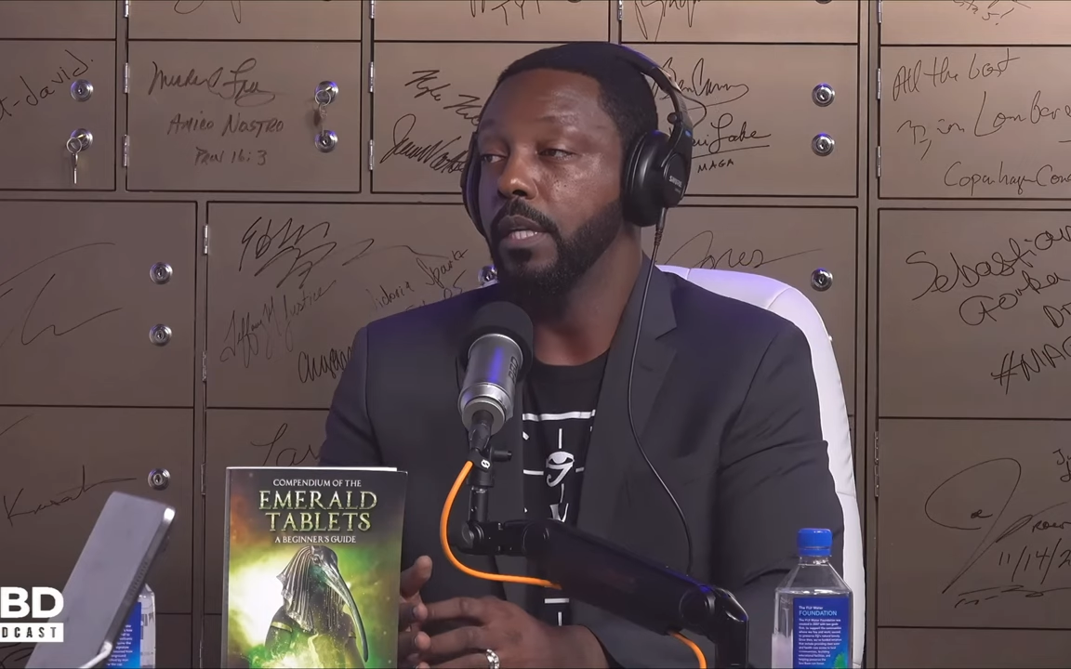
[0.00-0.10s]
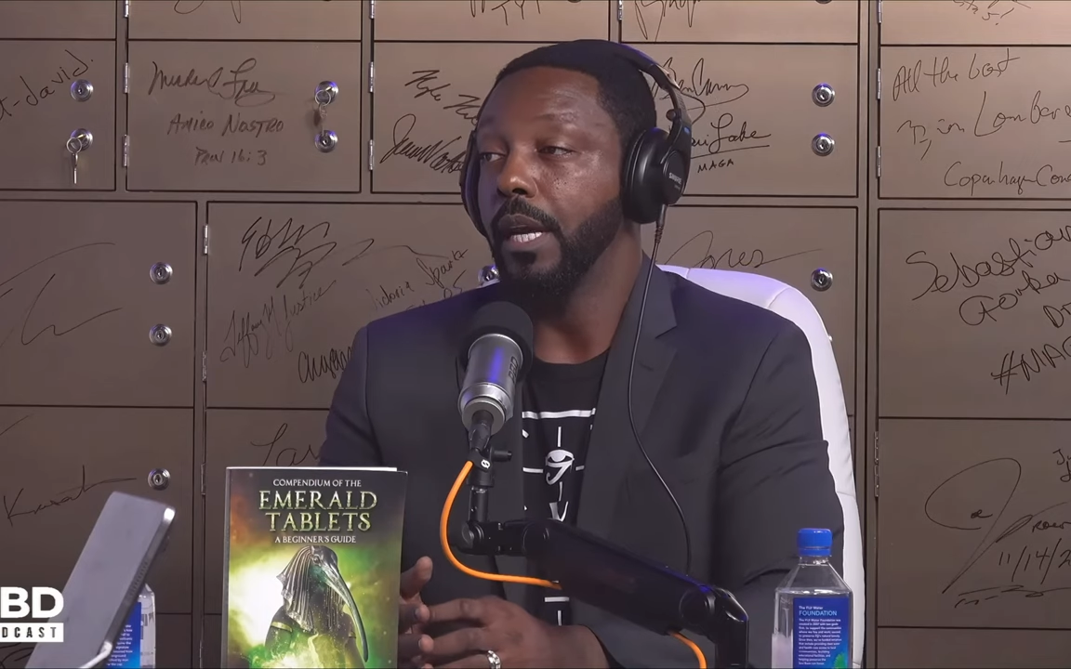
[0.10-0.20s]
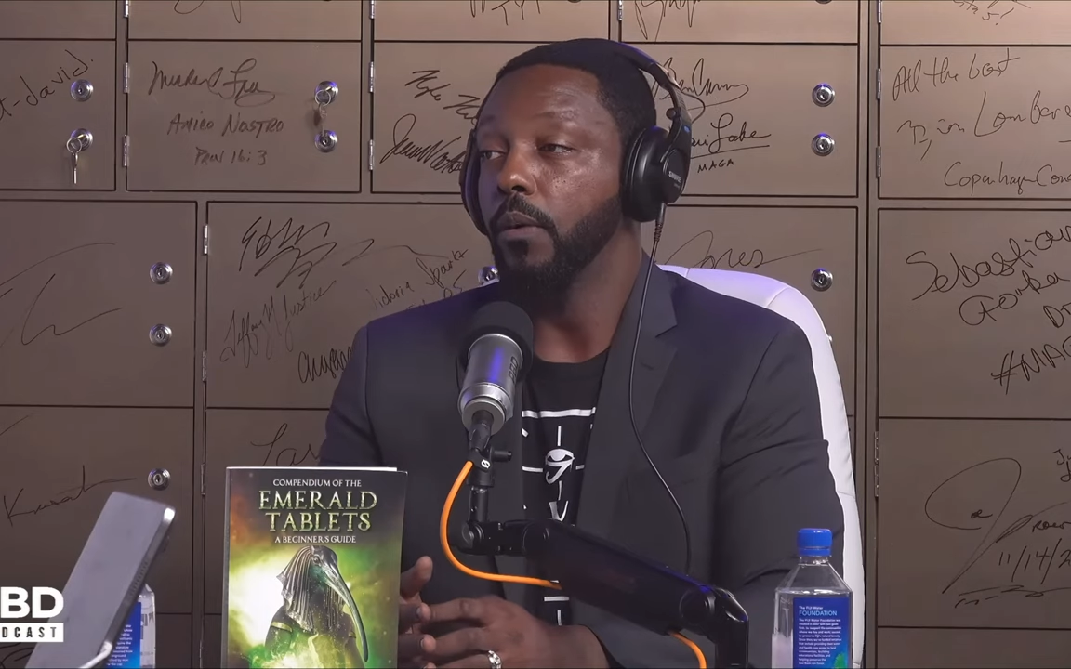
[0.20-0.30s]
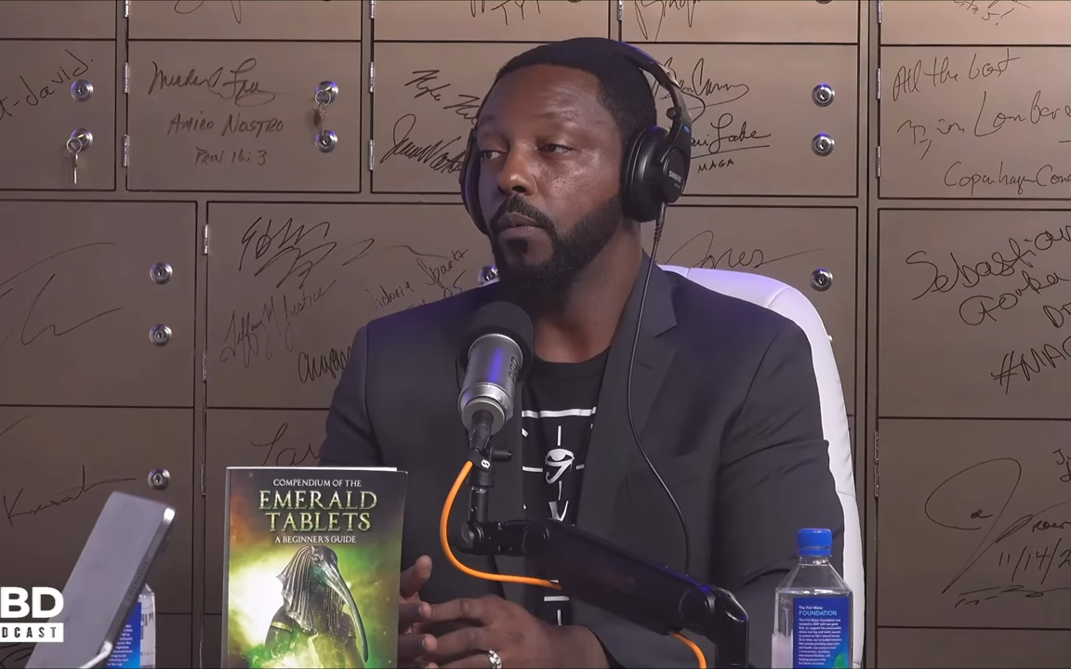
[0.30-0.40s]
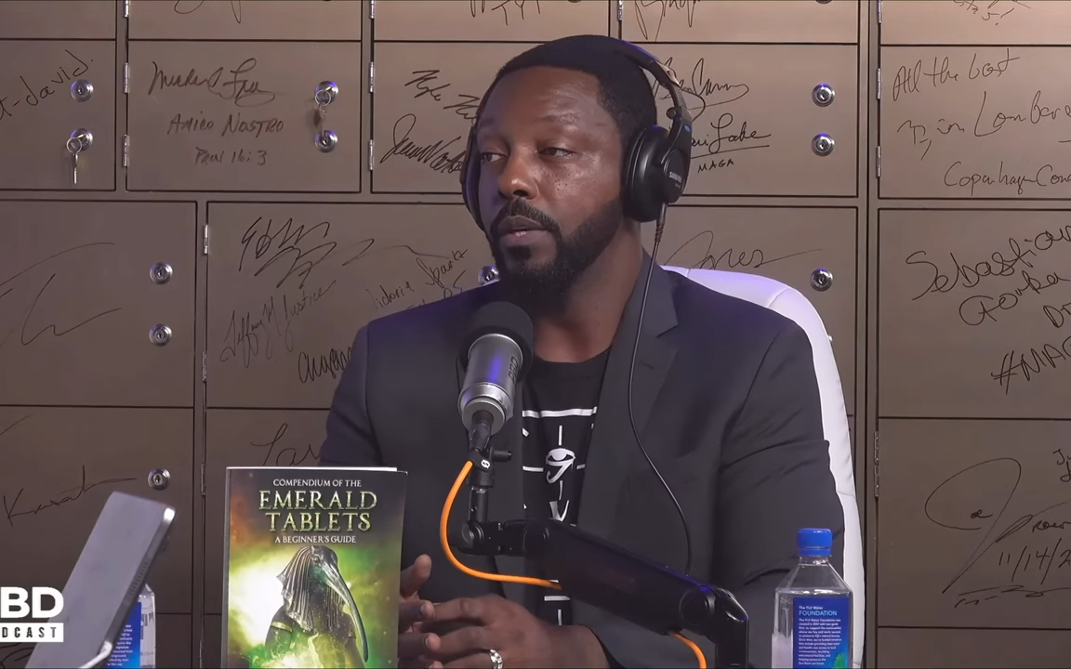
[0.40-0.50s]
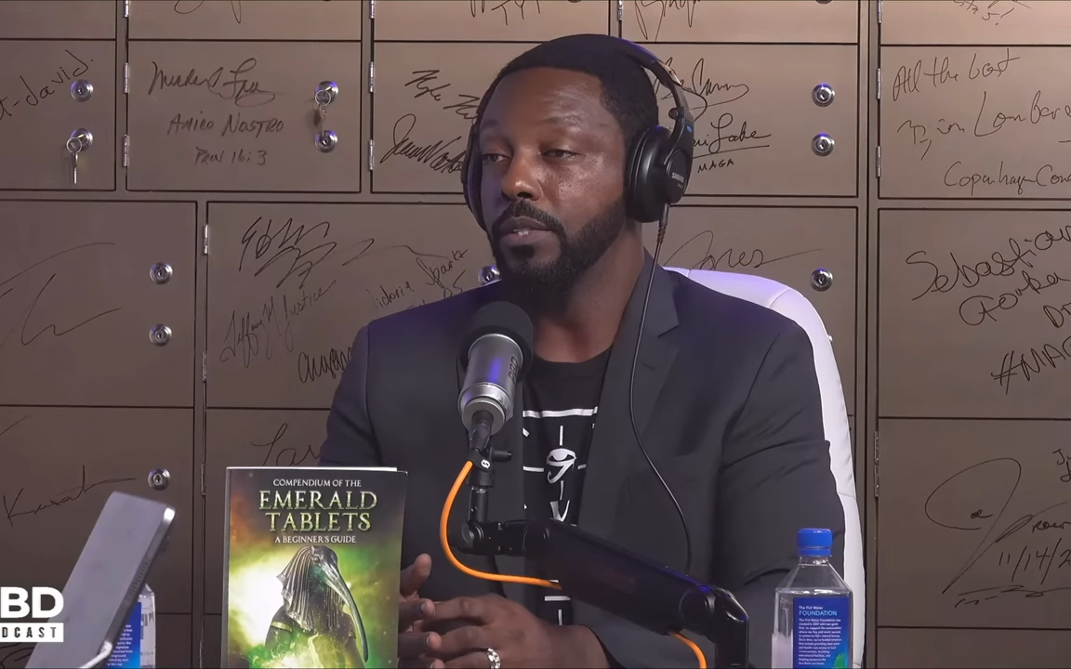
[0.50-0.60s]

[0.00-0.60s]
Now, what does